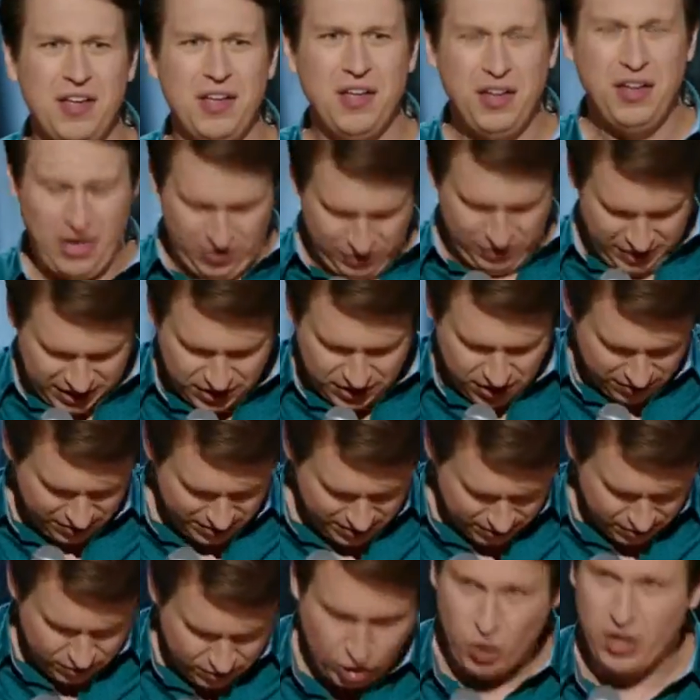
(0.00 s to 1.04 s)
no, these aren't,
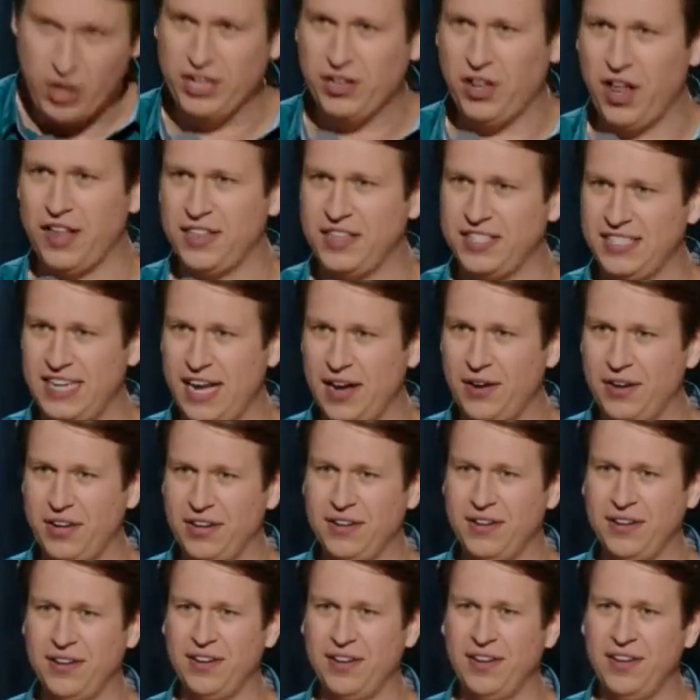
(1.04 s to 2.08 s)
loincloth this down.
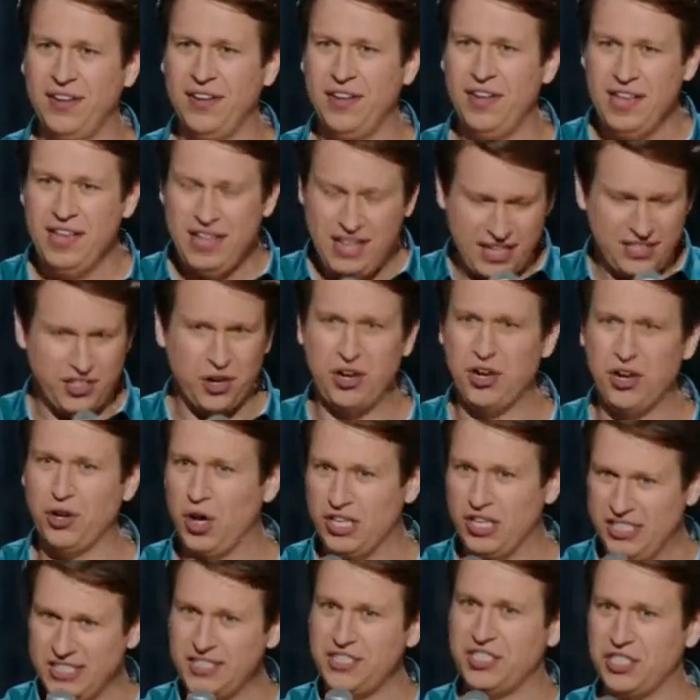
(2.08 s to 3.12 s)
These aren't your loins,
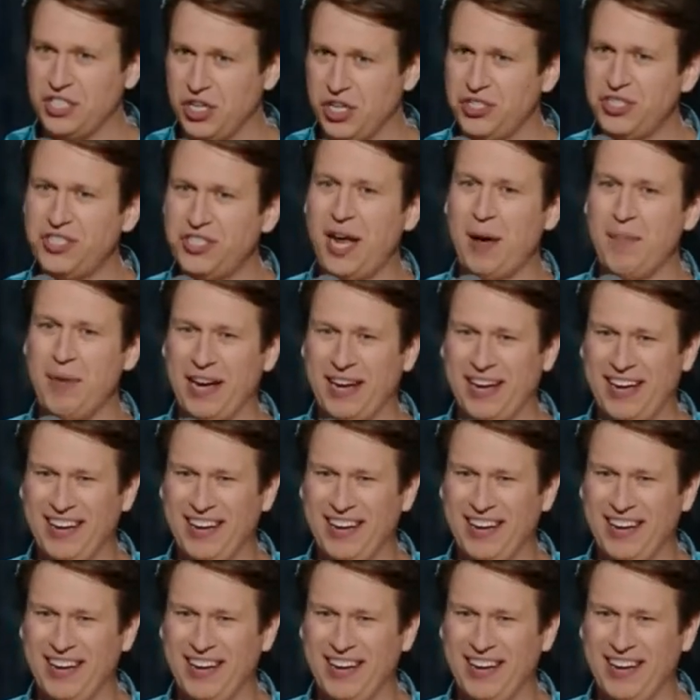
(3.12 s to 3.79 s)
this is your stomach.